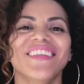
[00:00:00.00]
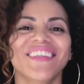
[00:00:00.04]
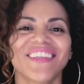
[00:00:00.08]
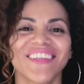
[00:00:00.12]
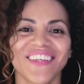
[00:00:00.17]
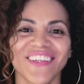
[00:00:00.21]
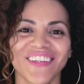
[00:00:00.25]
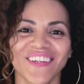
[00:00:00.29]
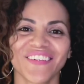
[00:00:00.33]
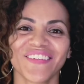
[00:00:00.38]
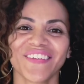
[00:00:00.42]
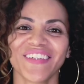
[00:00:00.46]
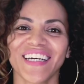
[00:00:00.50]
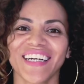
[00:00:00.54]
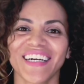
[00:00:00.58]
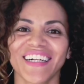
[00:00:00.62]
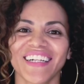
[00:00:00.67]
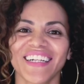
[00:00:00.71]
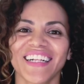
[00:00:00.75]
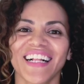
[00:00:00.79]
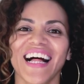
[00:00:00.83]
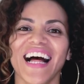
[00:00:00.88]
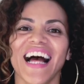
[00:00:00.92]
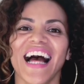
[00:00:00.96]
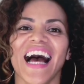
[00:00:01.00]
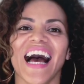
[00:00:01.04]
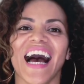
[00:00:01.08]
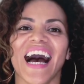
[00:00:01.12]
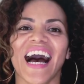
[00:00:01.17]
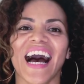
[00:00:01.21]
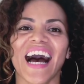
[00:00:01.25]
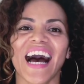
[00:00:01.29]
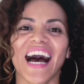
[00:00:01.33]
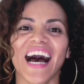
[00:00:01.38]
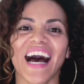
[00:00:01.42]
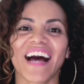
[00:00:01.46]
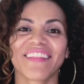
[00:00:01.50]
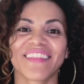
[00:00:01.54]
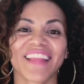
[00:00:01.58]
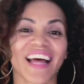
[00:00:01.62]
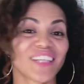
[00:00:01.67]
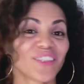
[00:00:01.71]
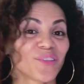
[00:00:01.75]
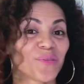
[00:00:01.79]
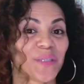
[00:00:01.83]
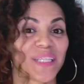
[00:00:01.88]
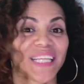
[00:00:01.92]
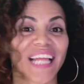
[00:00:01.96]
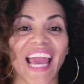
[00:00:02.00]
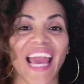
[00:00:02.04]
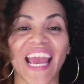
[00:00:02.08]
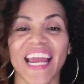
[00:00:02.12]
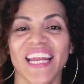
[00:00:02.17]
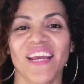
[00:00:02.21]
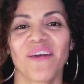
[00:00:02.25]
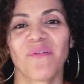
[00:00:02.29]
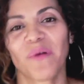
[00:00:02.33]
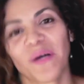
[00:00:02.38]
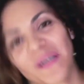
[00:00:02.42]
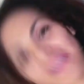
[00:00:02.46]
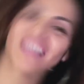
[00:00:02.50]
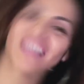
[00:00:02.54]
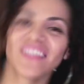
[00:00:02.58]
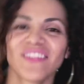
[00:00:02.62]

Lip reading: you will dance with anyone.